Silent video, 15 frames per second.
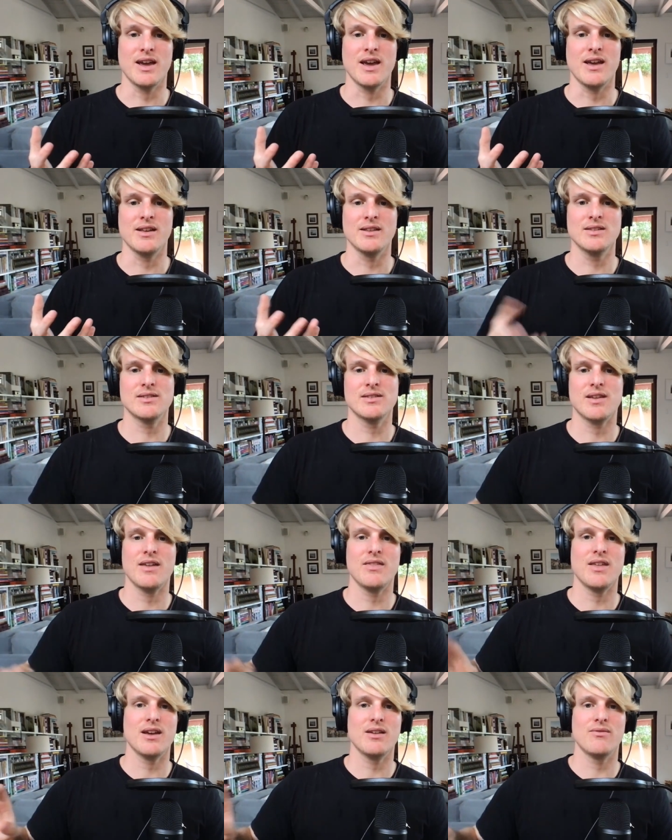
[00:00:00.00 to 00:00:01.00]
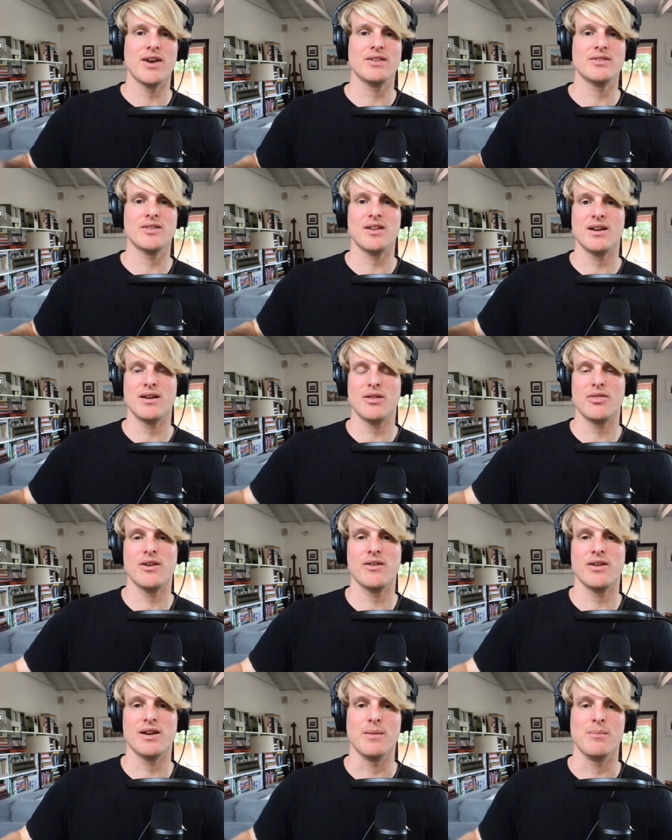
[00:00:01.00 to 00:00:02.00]
gains and they invest it in
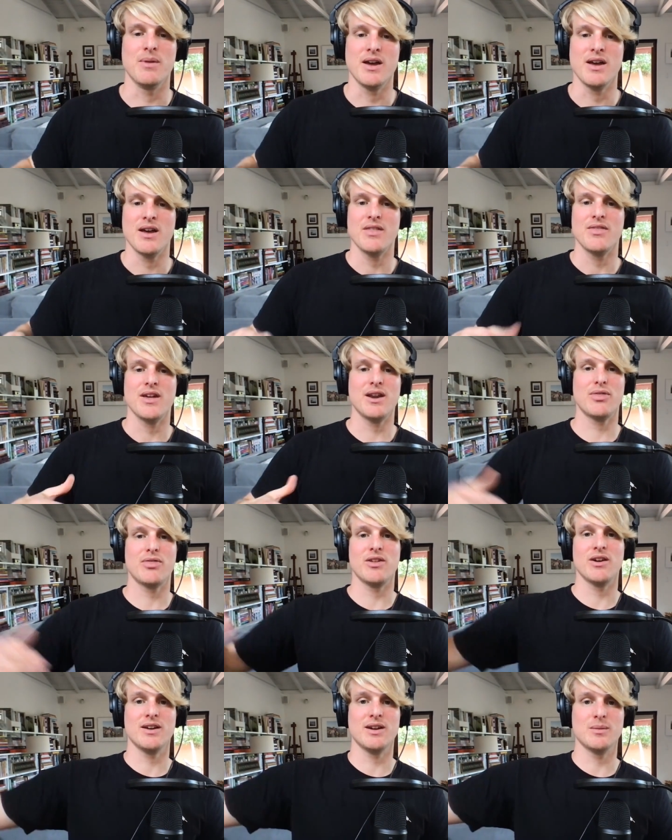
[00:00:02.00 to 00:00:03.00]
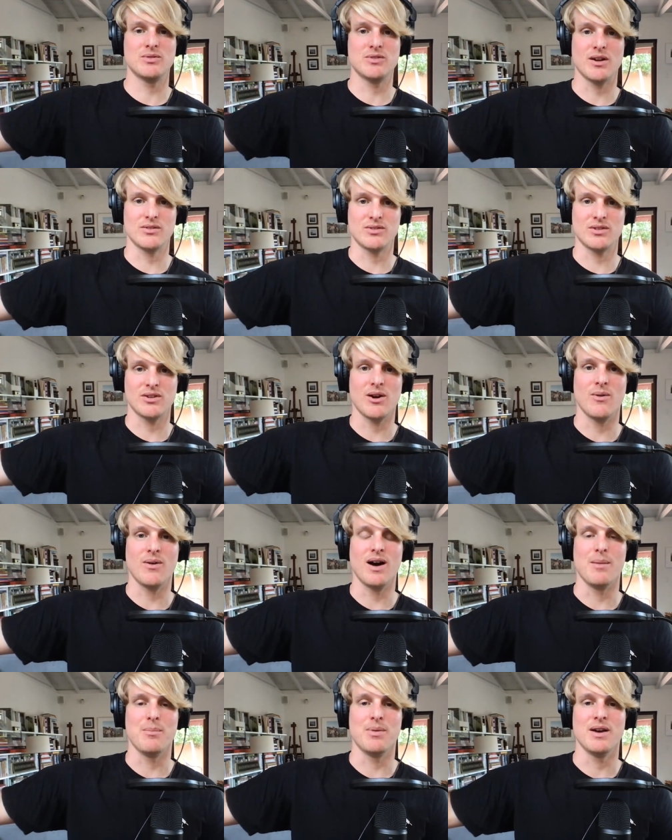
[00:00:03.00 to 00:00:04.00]
Ethereum. Then Ethereum starts to go
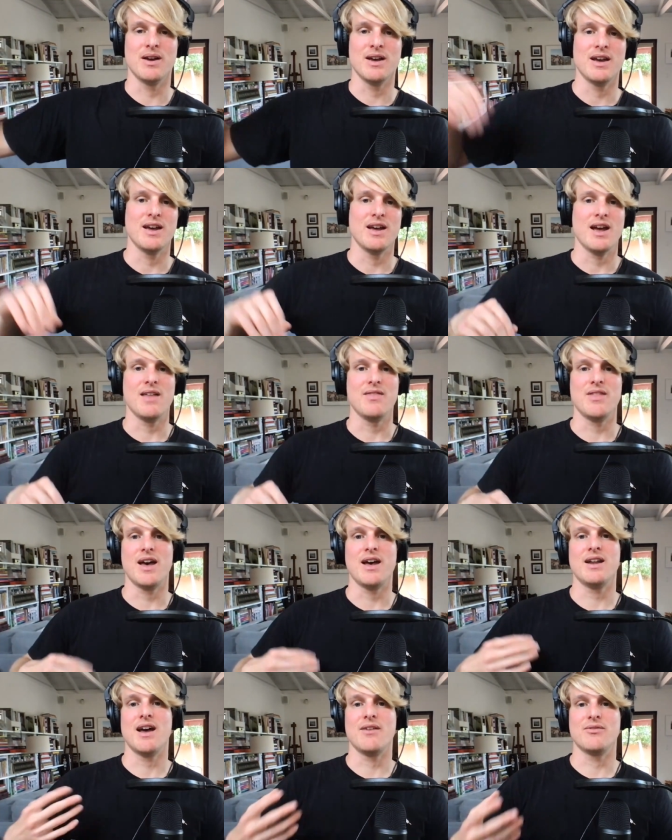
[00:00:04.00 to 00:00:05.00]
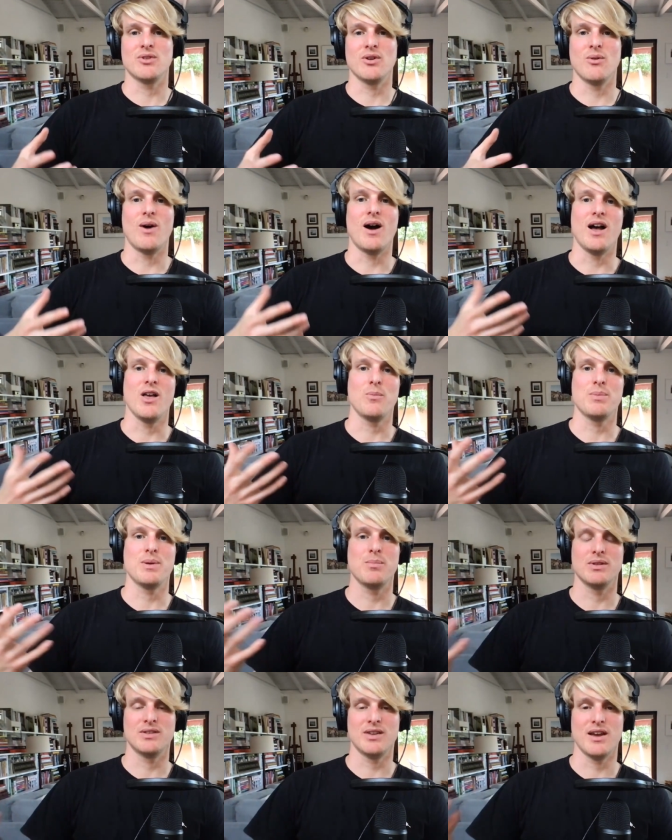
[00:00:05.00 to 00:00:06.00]
up. And then after a while,
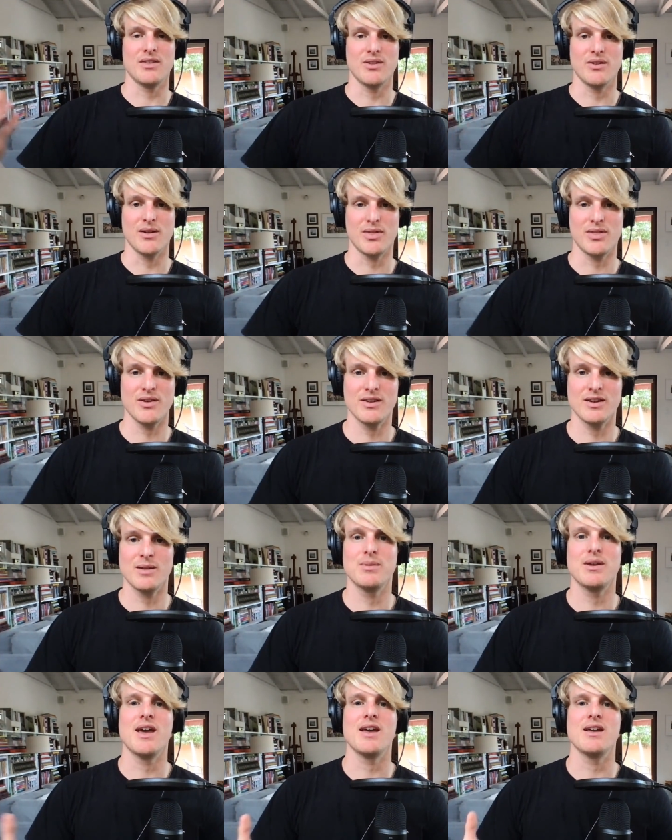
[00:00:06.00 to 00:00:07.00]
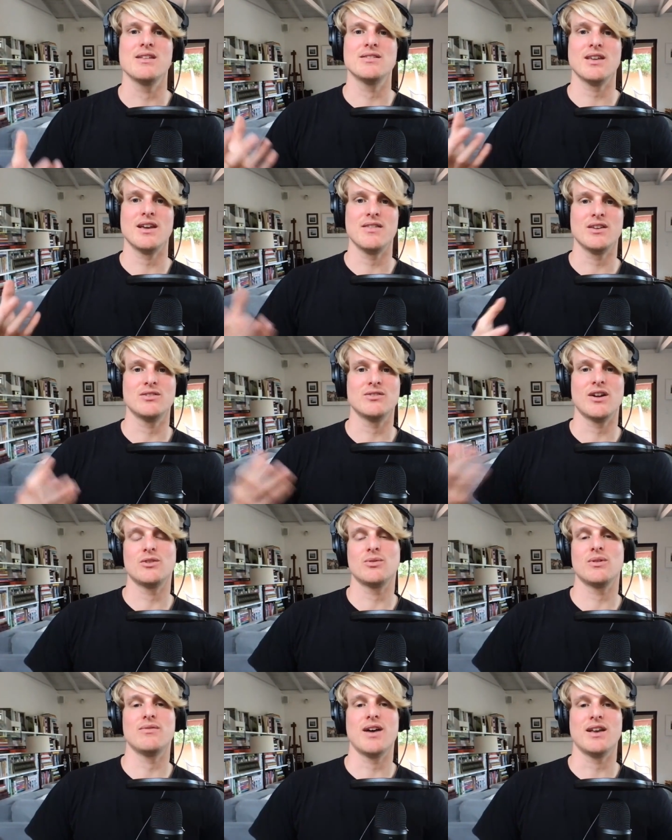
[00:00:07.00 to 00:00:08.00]
people take their Ethereum gains and they
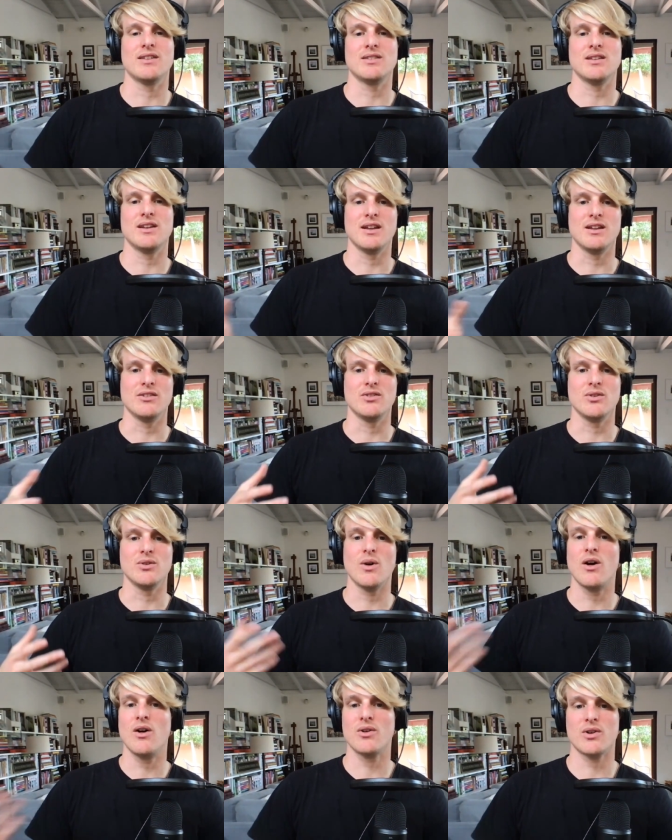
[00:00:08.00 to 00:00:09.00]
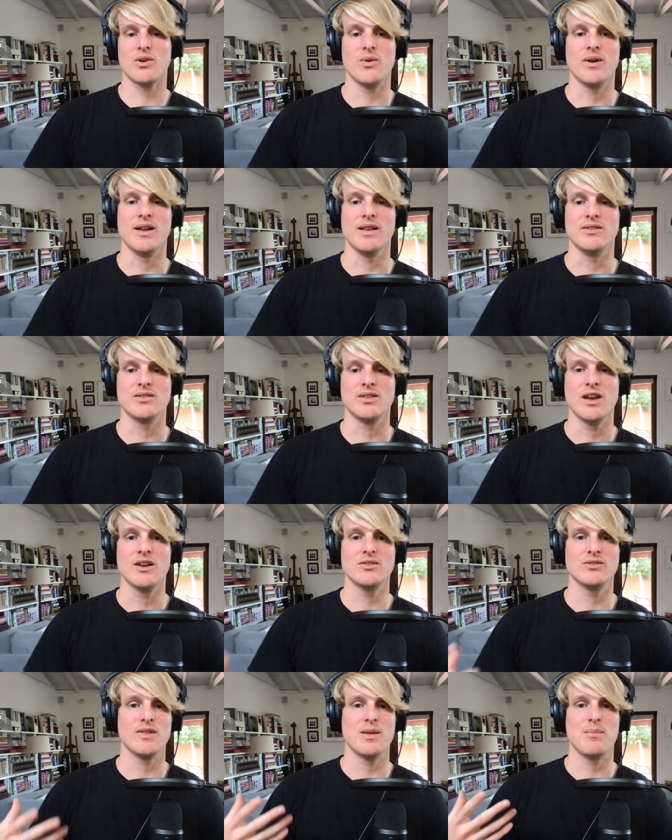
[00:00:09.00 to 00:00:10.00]
start to invest it into altcoins.
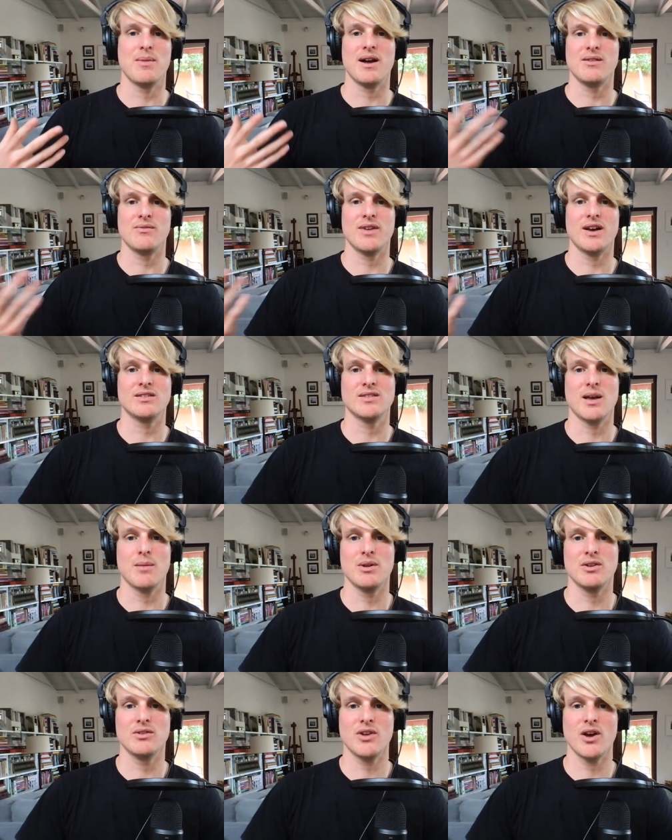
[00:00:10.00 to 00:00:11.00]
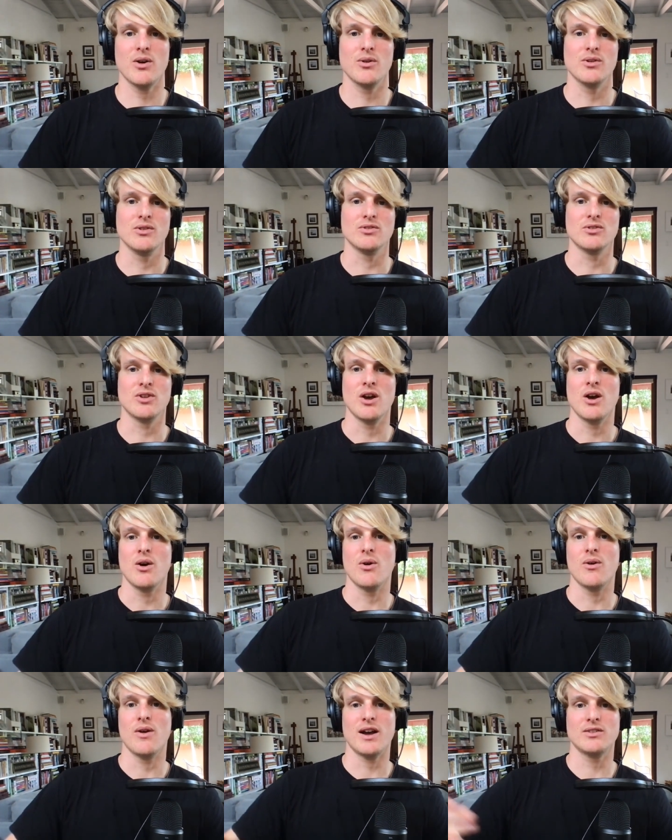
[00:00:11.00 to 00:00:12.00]
So they might invest some in Doge
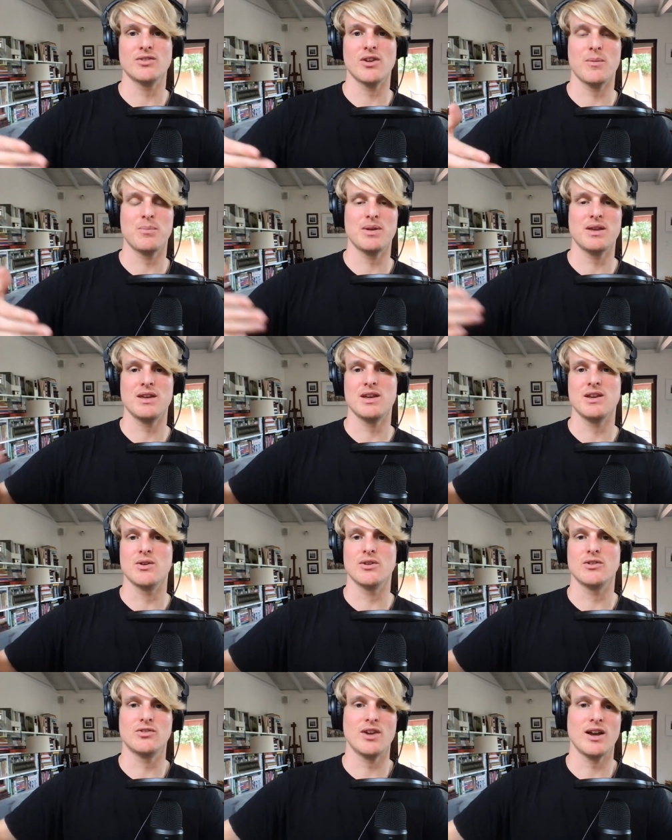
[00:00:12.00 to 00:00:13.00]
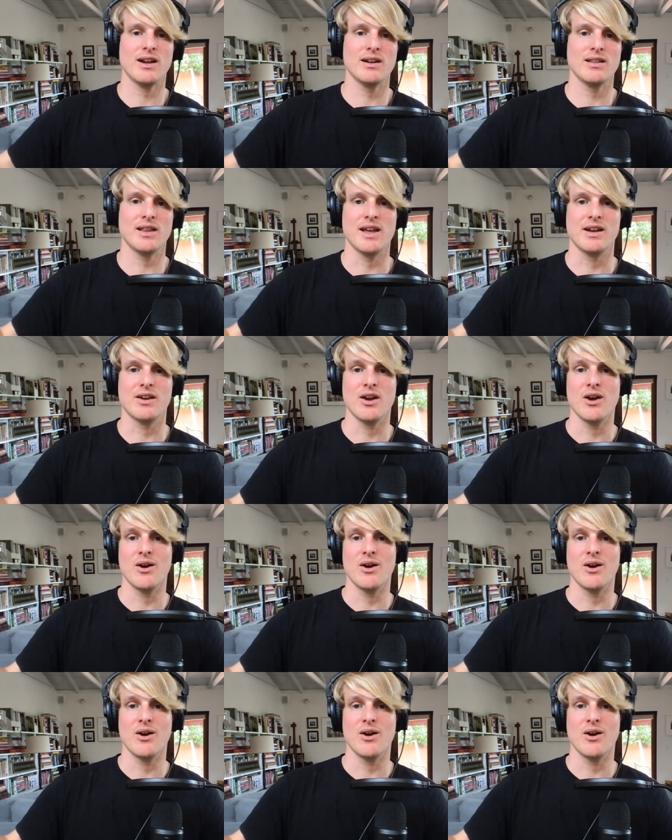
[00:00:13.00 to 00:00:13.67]
or XRP or Chainlink,